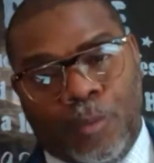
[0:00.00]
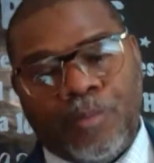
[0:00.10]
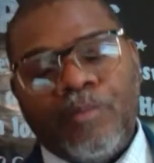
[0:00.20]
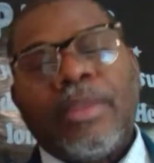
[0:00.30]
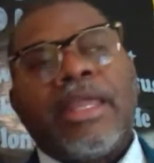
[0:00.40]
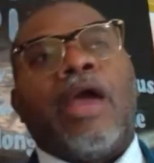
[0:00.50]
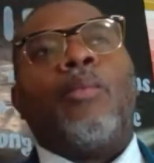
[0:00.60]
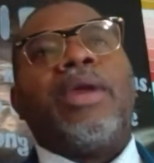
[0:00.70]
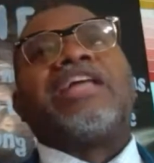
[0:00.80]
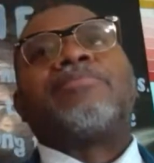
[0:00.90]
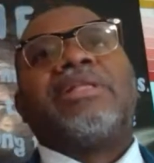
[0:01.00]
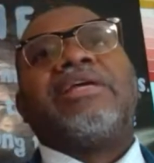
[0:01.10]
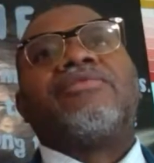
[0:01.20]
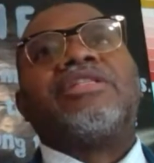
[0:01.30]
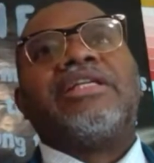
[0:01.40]
And we as believers need
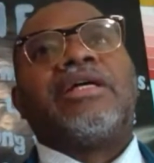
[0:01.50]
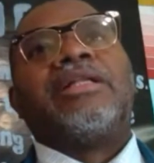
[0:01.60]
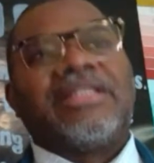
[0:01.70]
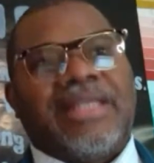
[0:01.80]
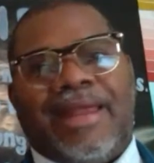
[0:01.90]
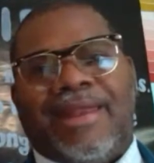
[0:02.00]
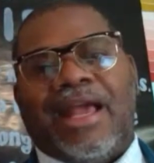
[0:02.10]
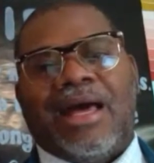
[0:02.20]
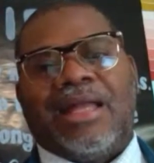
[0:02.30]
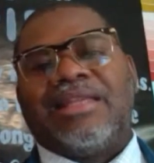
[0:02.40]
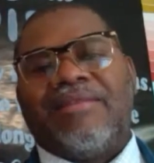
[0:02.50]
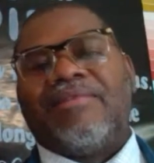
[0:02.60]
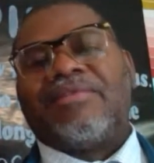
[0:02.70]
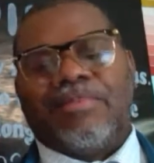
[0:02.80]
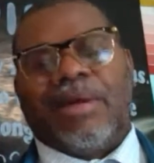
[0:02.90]
to understand that God has given us the
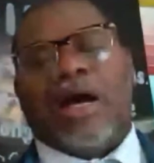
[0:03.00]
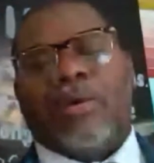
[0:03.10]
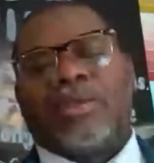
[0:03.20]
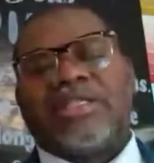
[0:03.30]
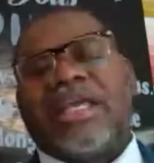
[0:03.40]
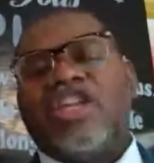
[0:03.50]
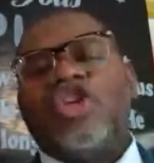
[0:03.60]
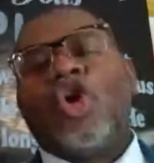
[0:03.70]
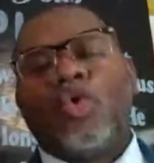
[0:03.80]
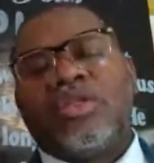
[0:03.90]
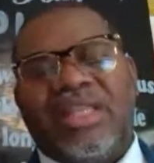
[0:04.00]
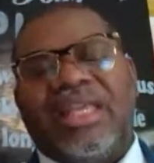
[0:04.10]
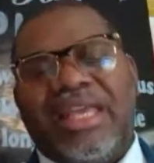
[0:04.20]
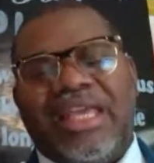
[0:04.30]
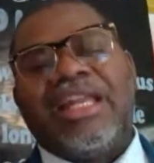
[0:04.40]
power to say no to the
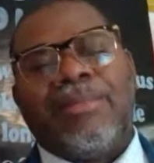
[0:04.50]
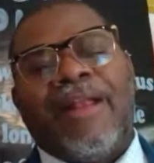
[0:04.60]
enemy.